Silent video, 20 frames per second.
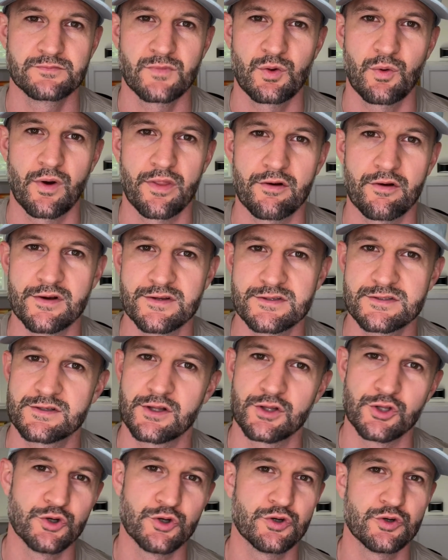whether it's
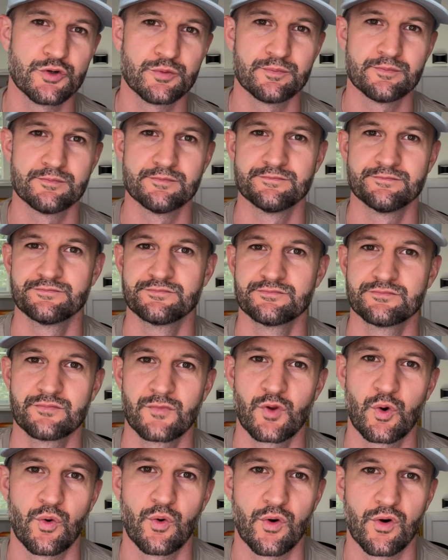Tulum
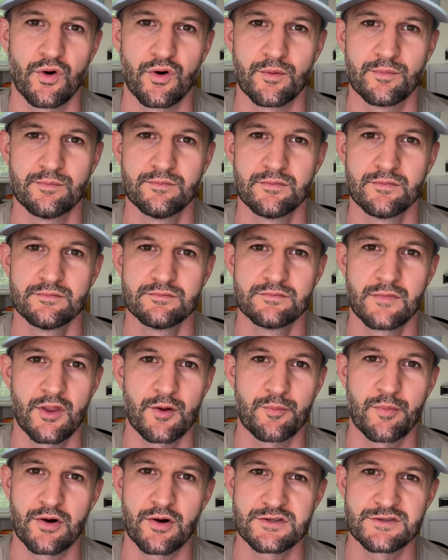or other
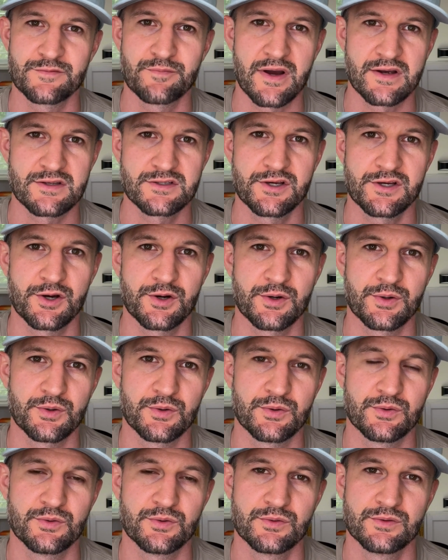parts of
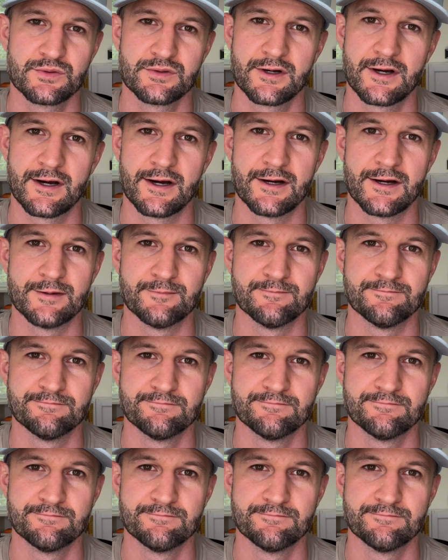Mexico, the